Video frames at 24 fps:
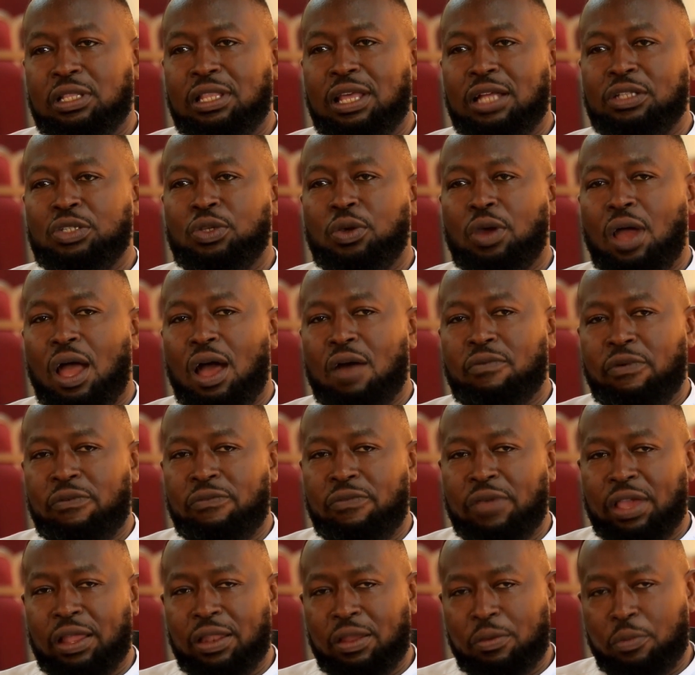that you have
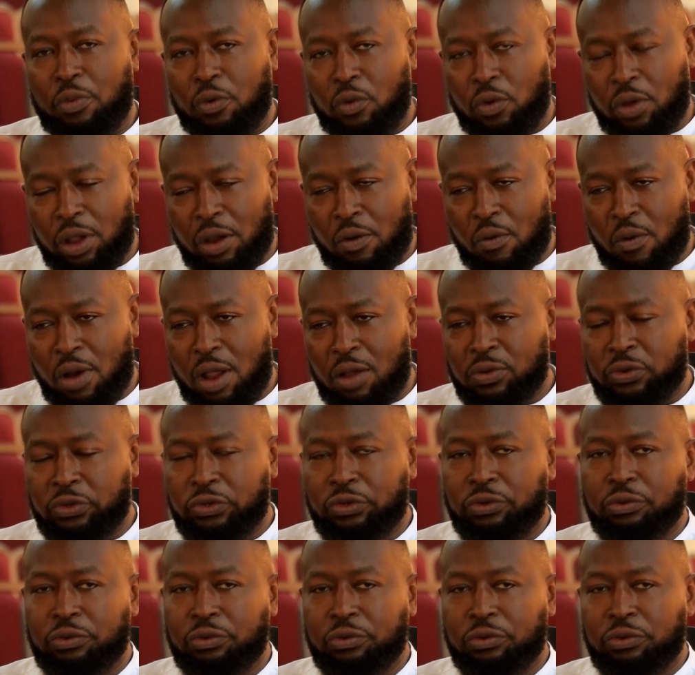available around